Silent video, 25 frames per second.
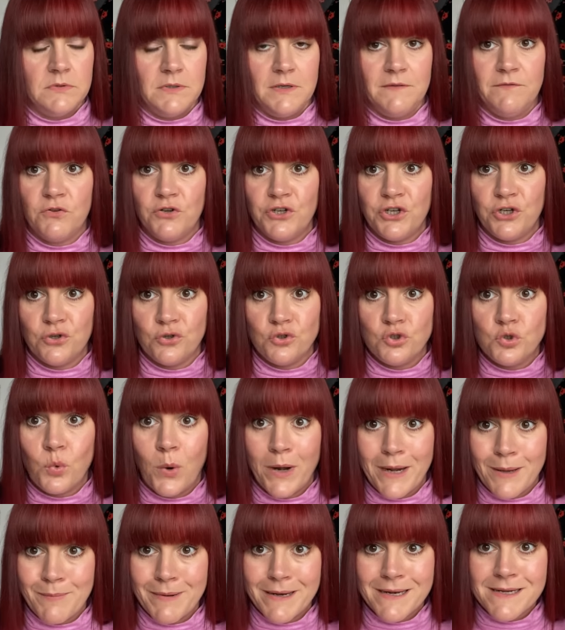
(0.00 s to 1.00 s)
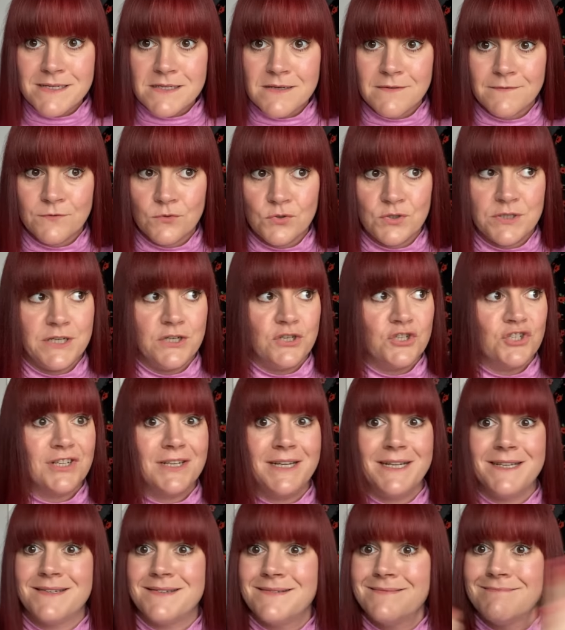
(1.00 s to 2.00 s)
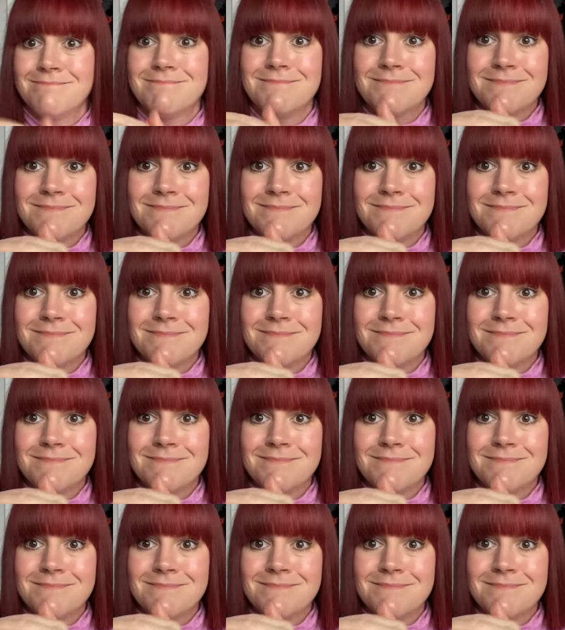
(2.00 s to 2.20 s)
I've already done 20 minutes of footage, so let's